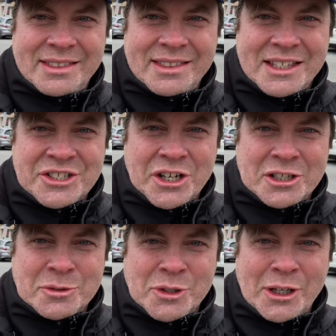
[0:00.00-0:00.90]
The
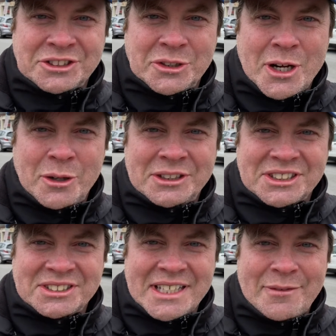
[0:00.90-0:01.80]
church was also known as
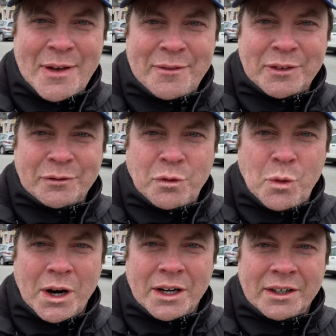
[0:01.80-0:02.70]
a safe haven
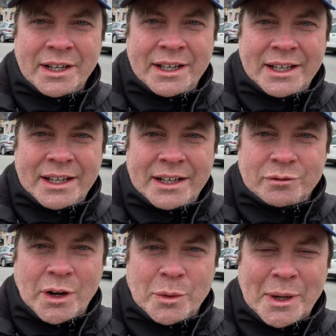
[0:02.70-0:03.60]
for
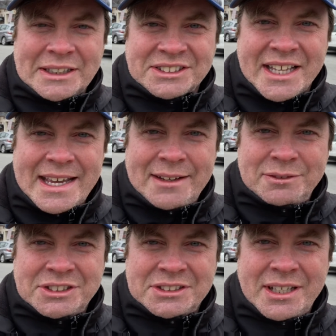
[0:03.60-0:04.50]
runaway
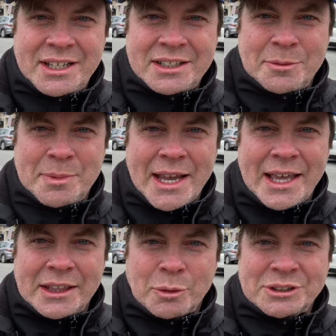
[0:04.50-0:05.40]
slaves,
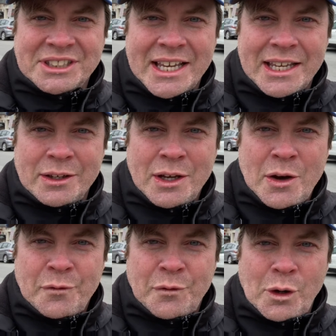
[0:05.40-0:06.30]
and there was a
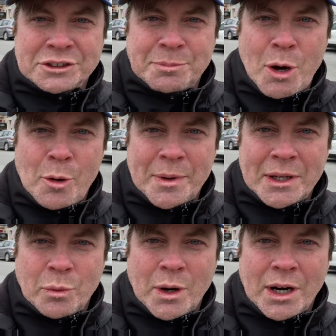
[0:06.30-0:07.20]
false
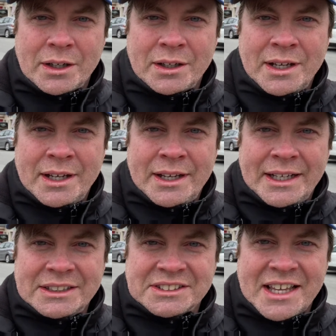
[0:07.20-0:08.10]
pulpit where
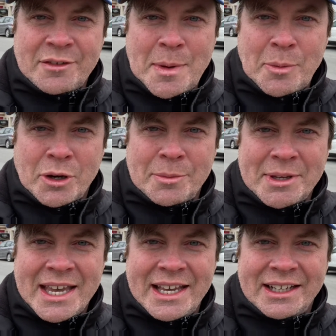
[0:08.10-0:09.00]
enslaved people could be
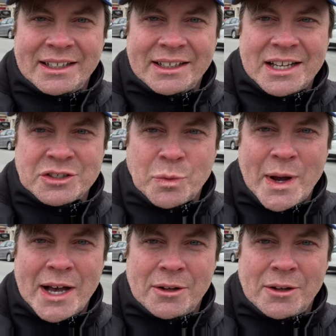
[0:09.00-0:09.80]
hidden as well.